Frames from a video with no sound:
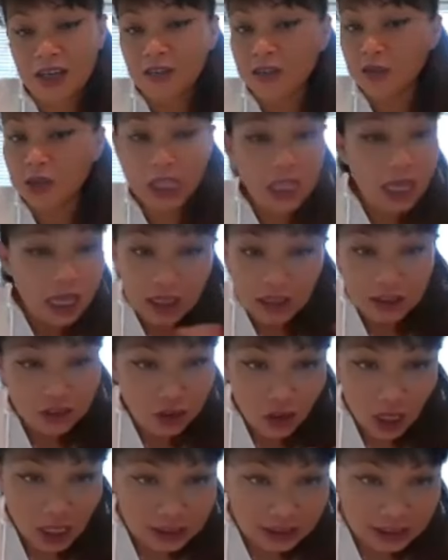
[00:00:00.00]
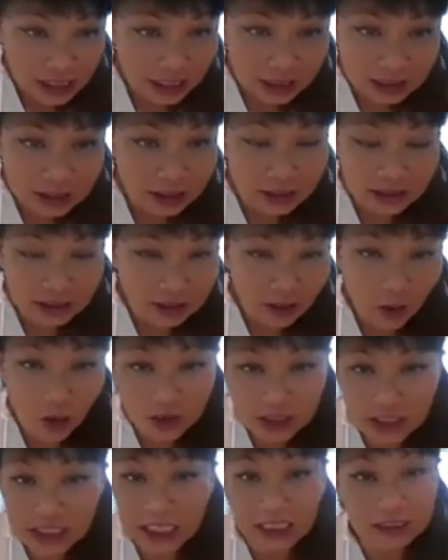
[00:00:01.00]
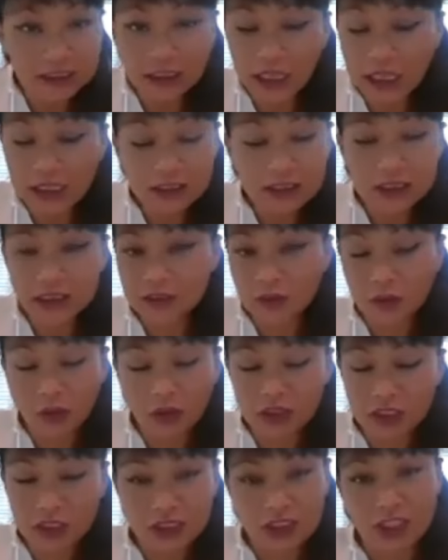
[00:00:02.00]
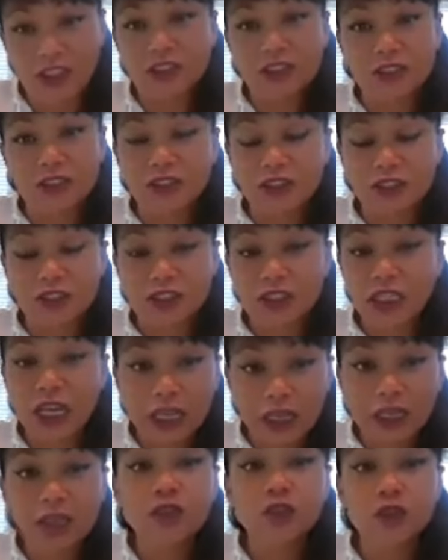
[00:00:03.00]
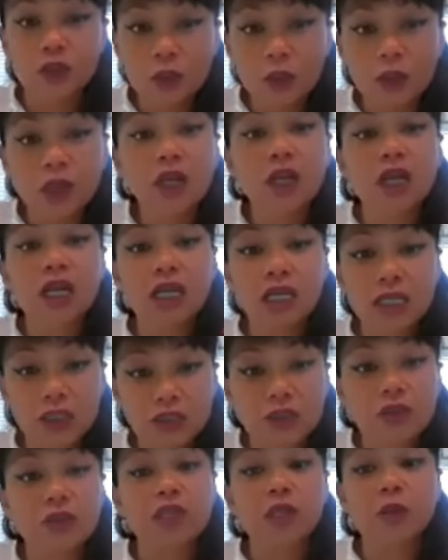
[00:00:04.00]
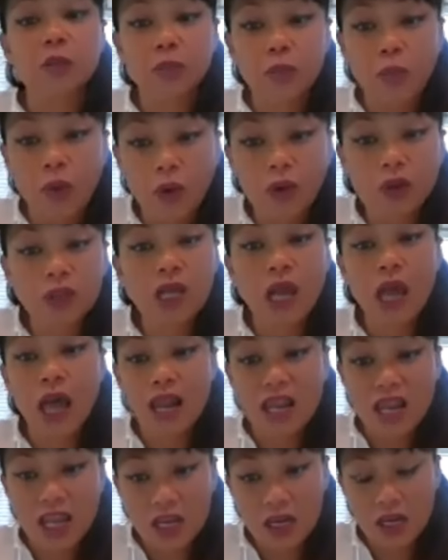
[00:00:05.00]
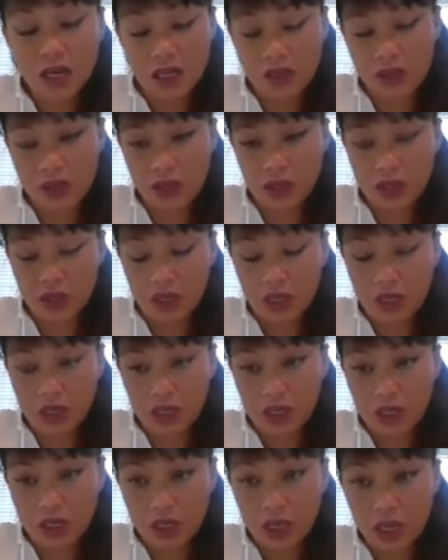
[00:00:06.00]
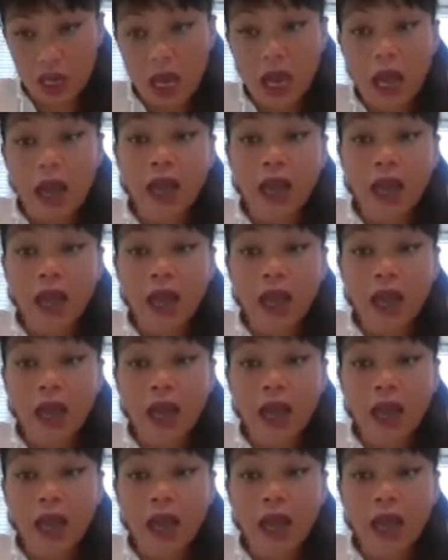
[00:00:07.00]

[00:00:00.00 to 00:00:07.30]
Mm-hmm. regardless your ascendant all the all these all these others like you were literally born lilith mm-hmm.